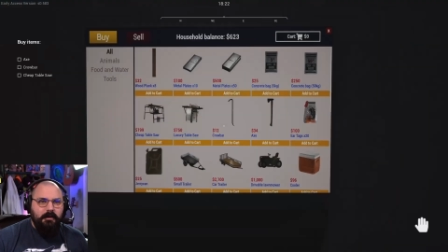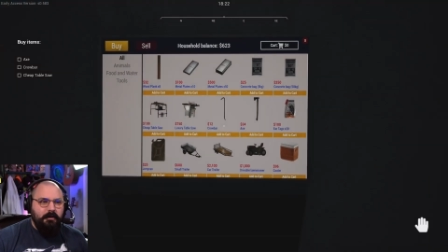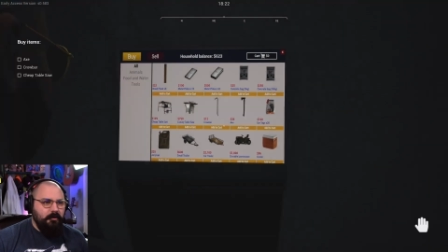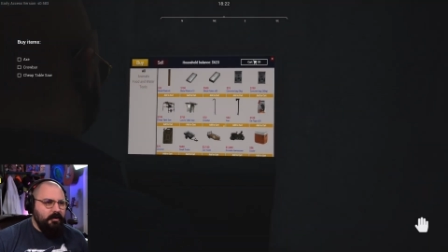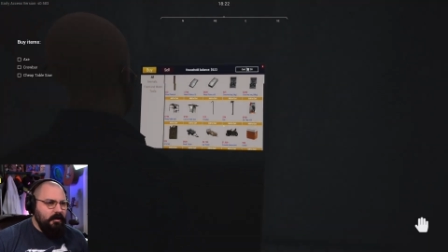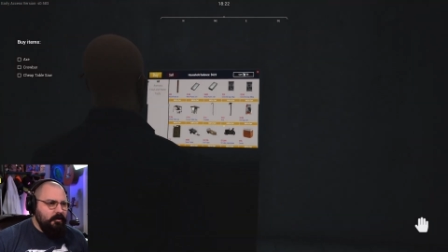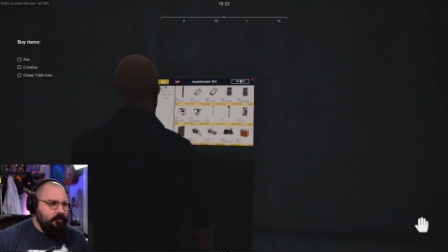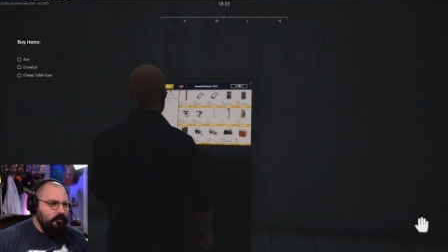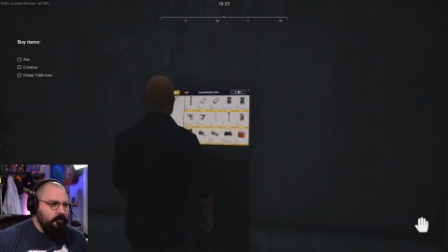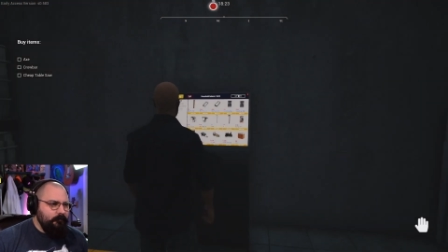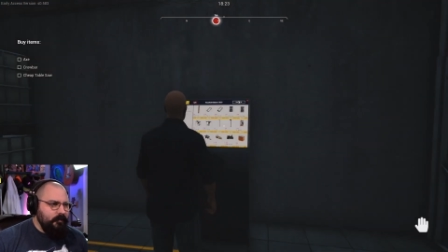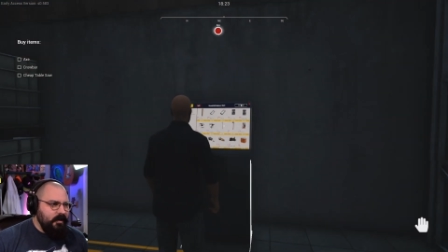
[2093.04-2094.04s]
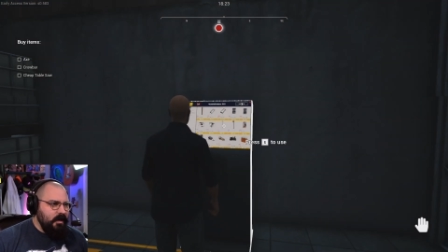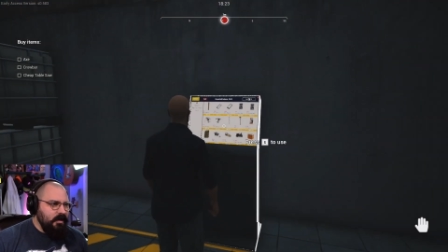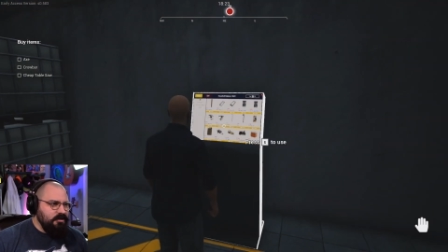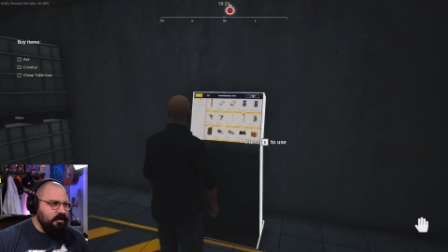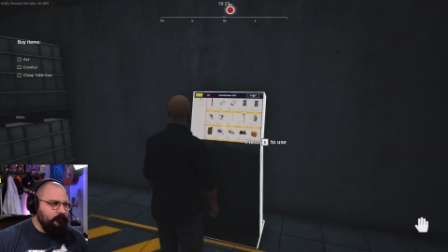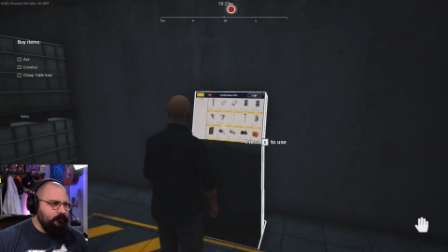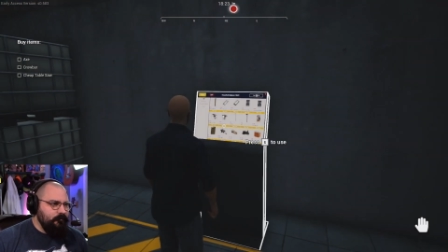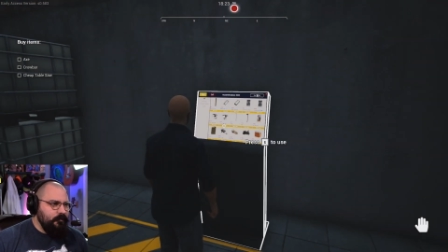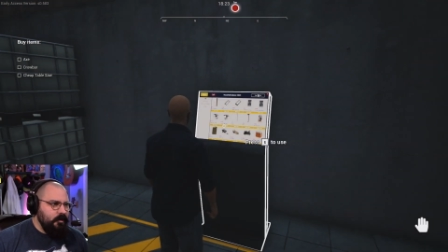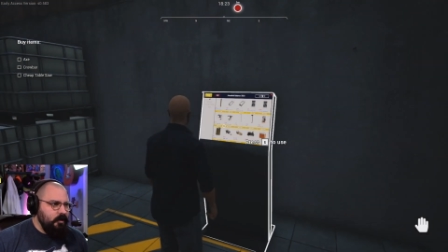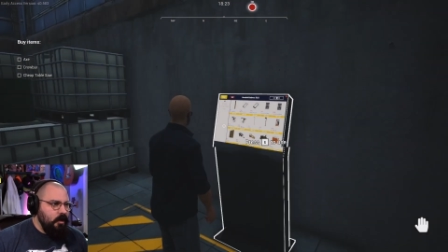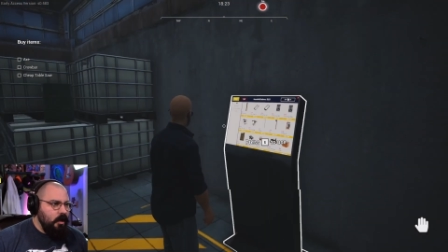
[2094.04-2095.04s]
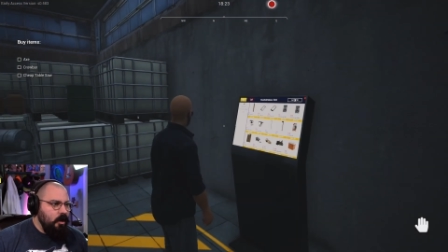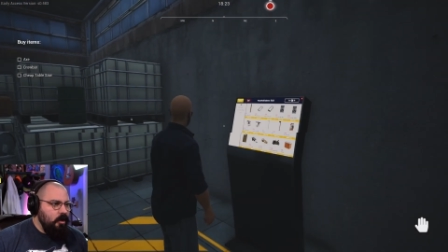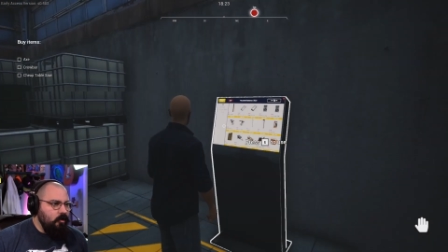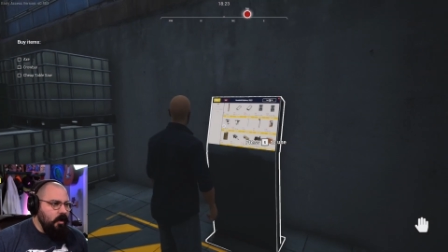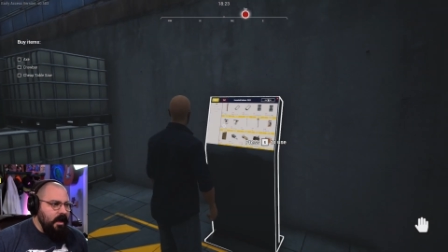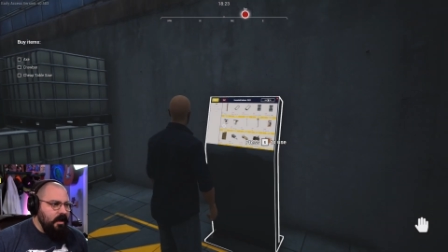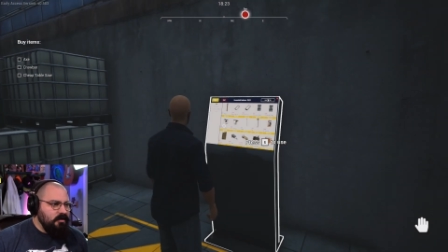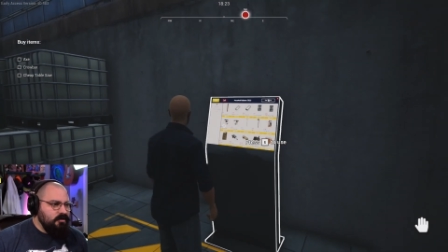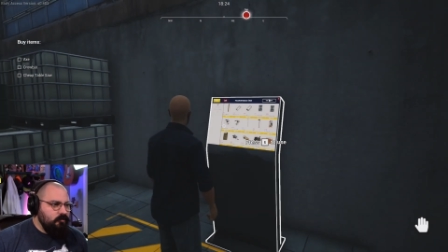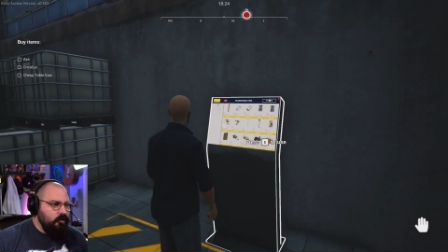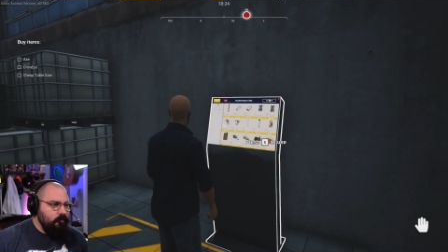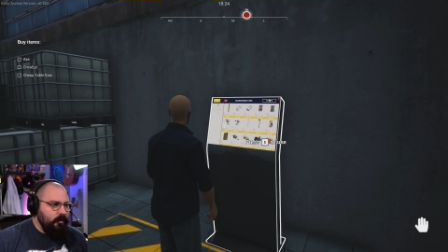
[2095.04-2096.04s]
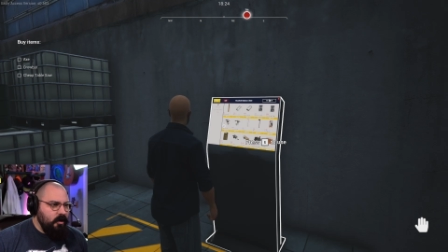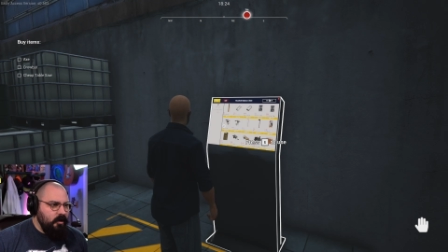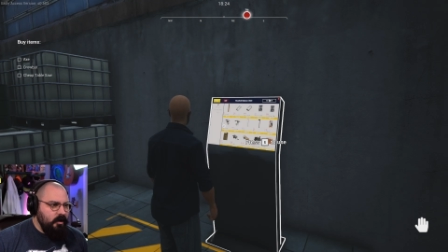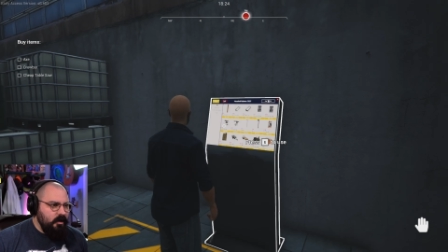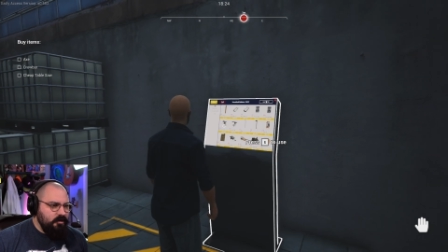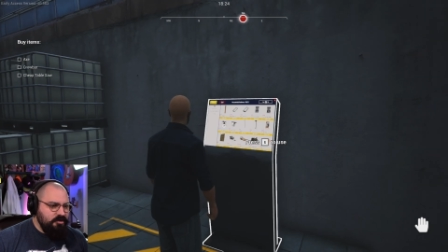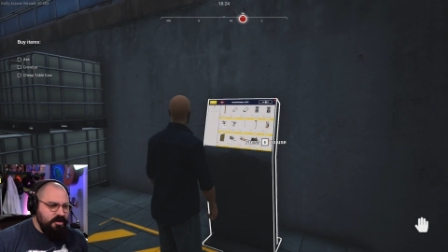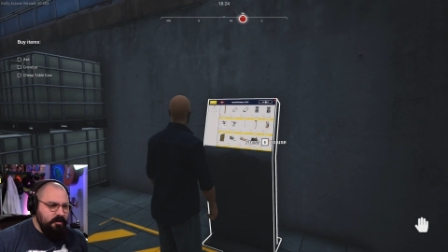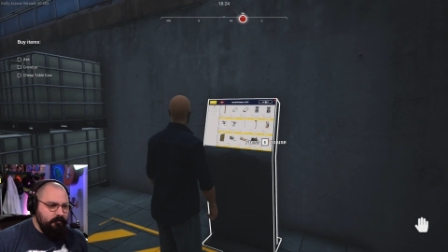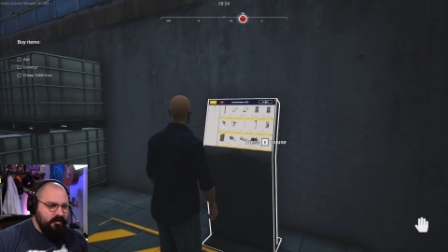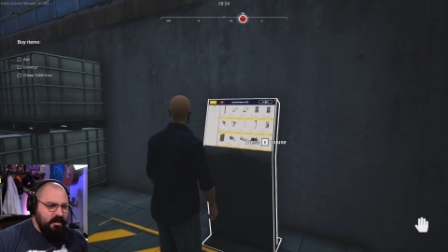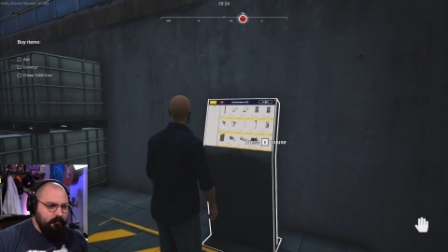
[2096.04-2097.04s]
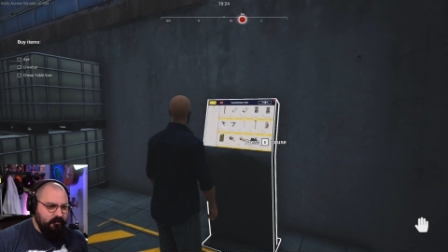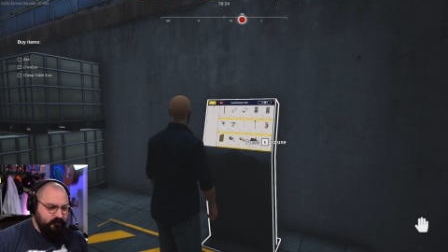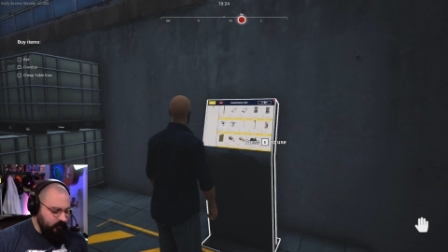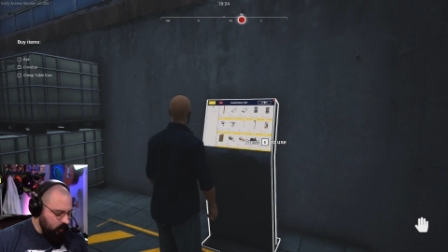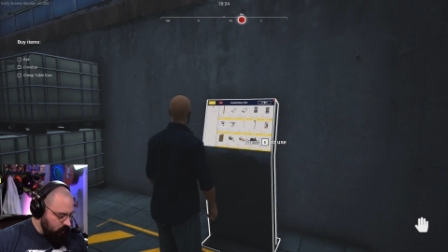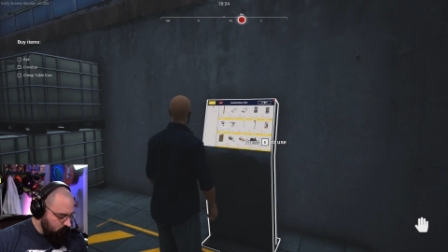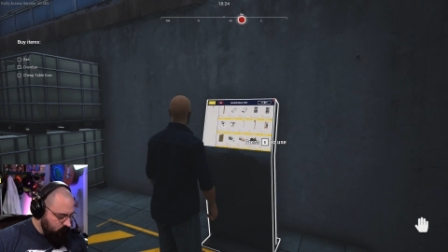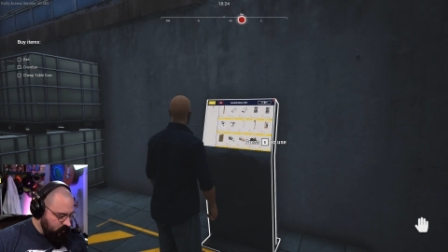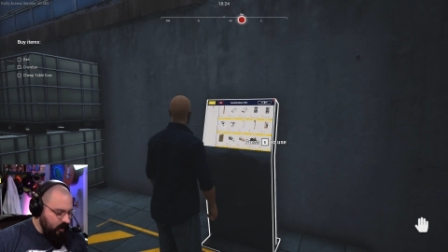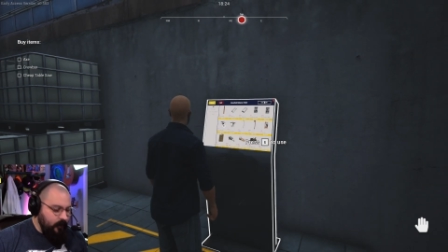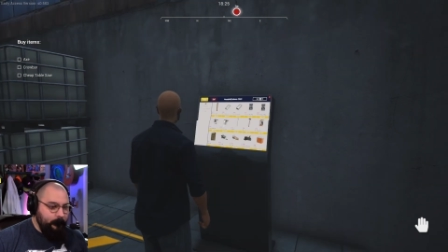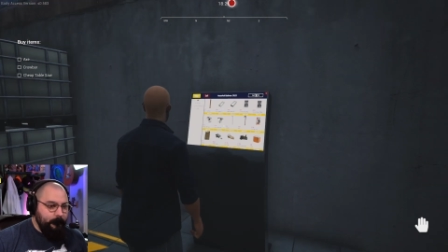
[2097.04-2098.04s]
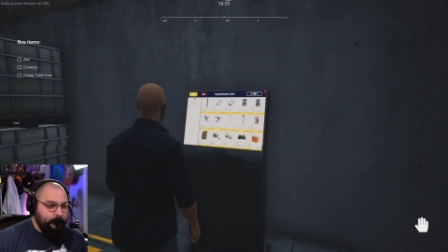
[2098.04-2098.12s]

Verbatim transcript: Okay, cool. I gotcha. Oh, axe, crowbar, and cheap table saw. Okay.